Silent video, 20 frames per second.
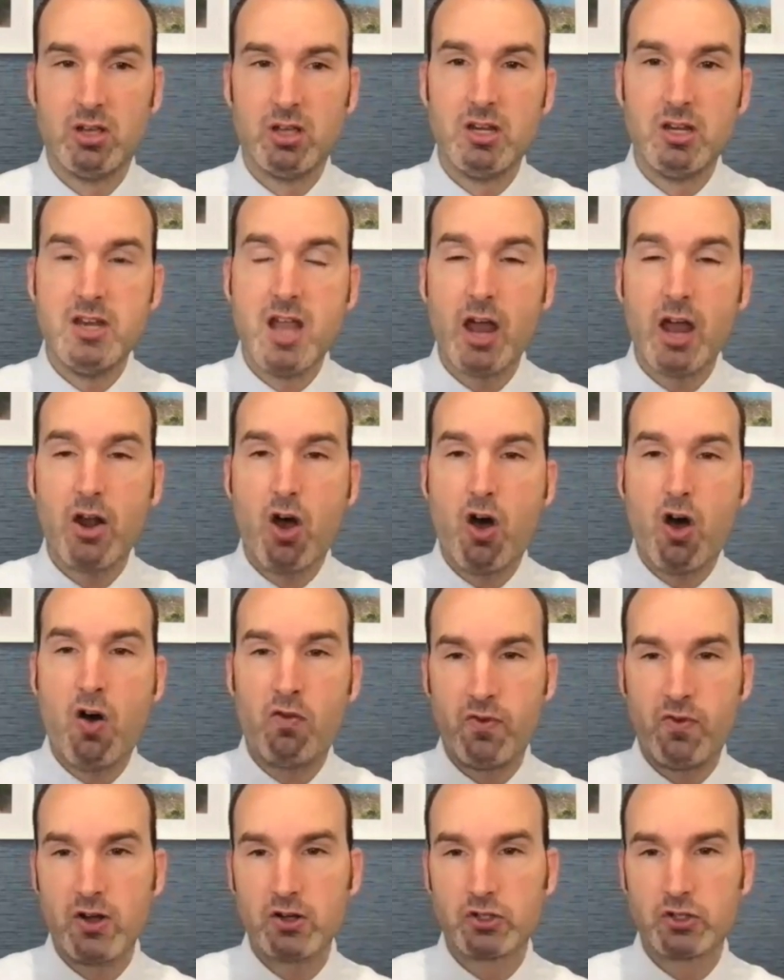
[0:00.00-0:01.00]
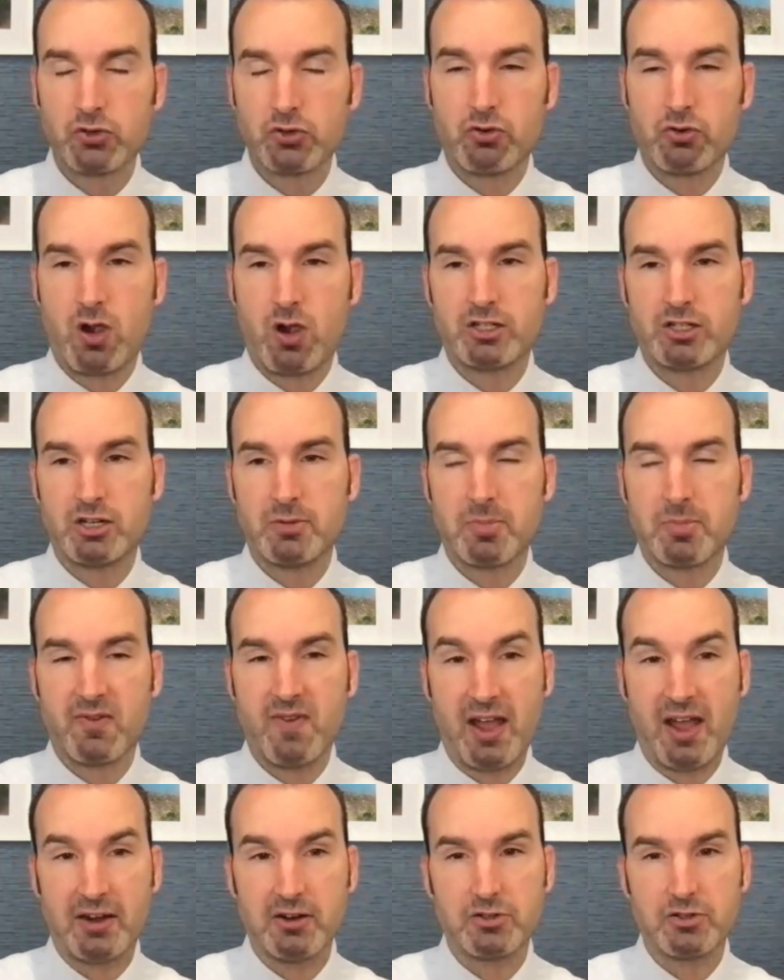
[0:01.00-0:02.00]
not all functional neurology
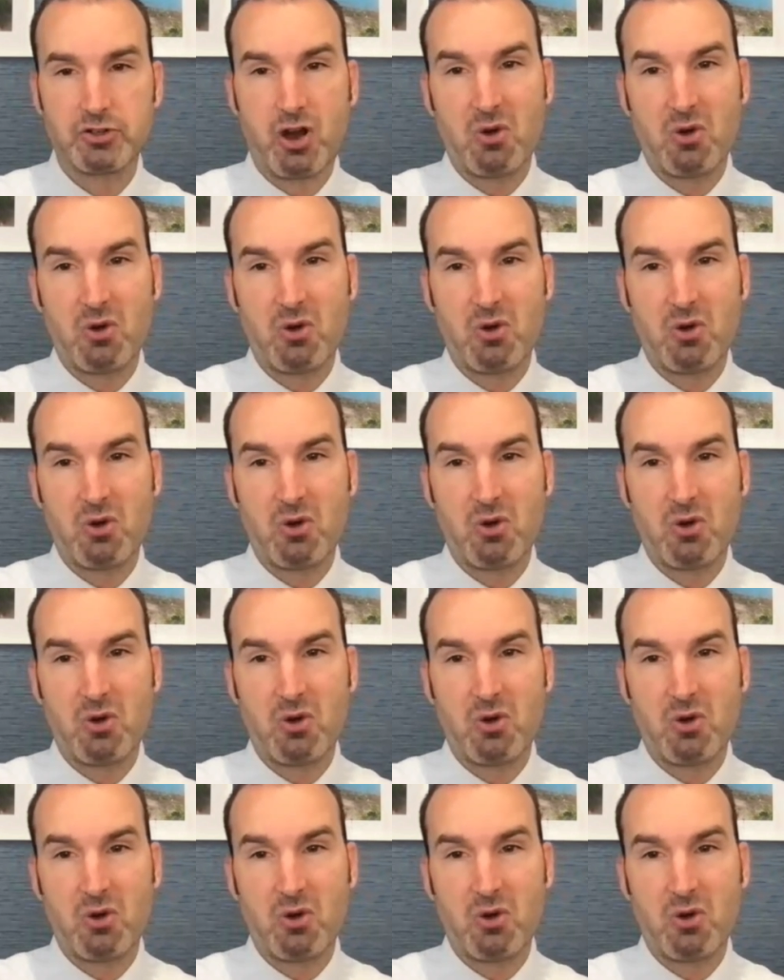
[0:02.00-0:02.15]
providers